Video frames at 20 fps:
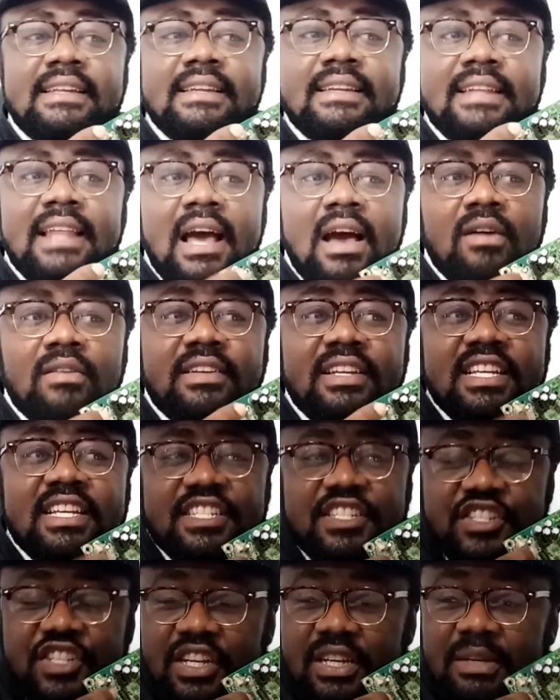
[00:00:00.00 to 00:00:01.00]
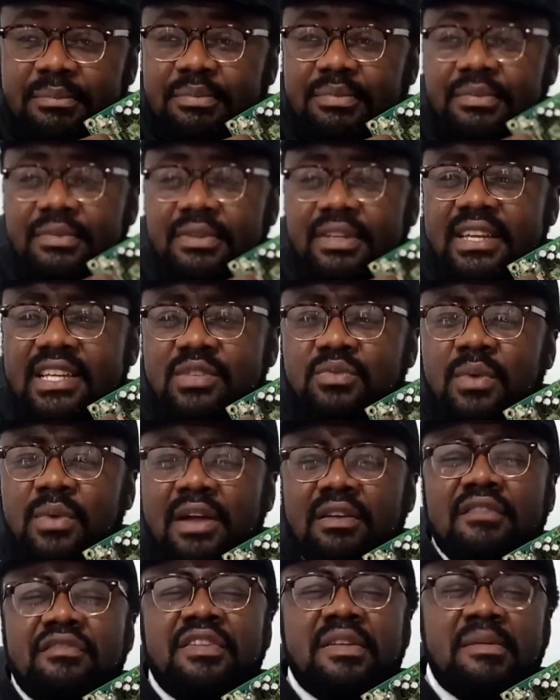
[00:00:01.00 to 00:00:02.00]
Now, this chip is
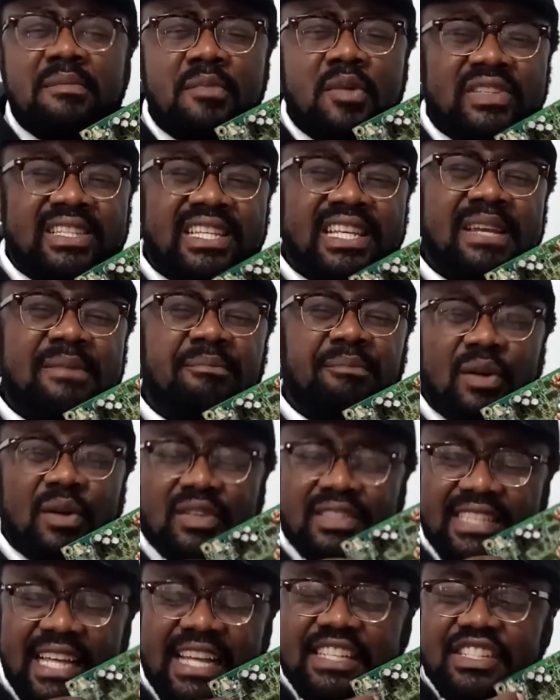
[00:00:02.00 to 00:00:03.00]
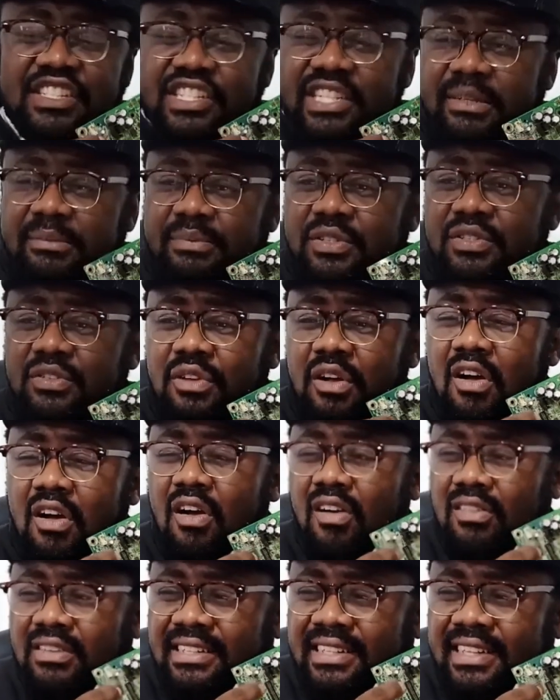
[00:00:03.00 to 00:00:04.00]
one of the most important chips
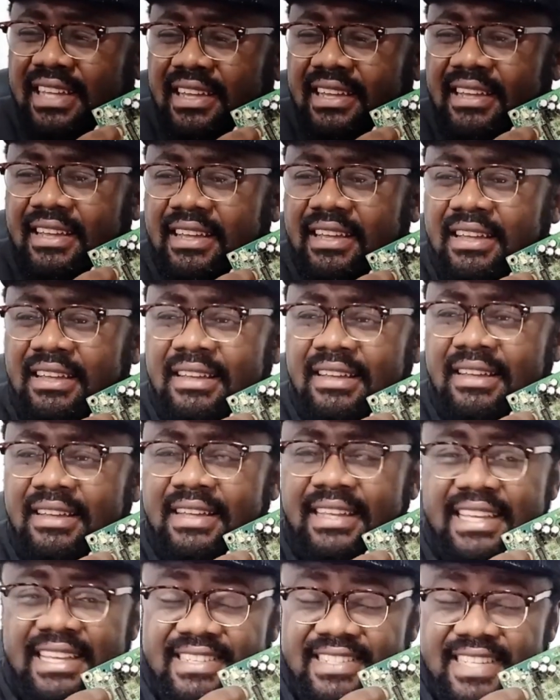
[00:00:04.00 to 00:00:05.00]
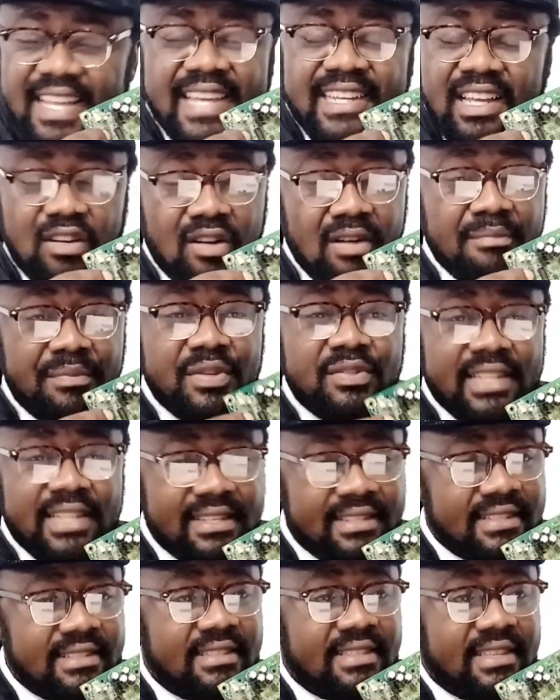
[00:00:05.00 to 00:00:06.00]
on the inside the computer
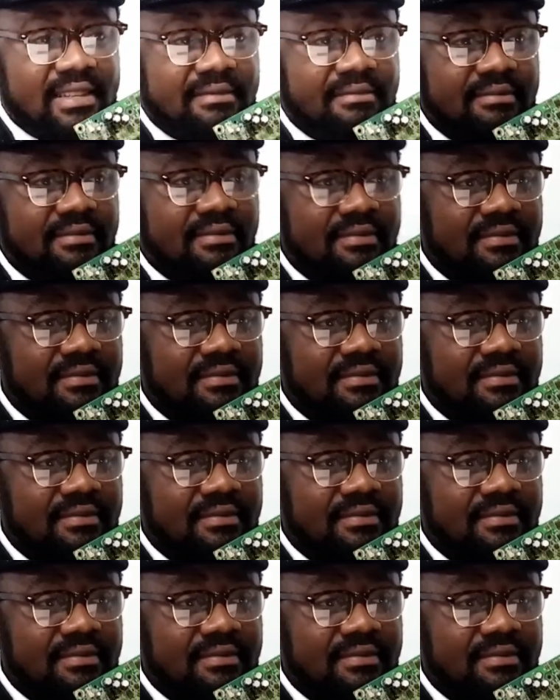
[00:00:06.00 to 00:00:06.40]
system.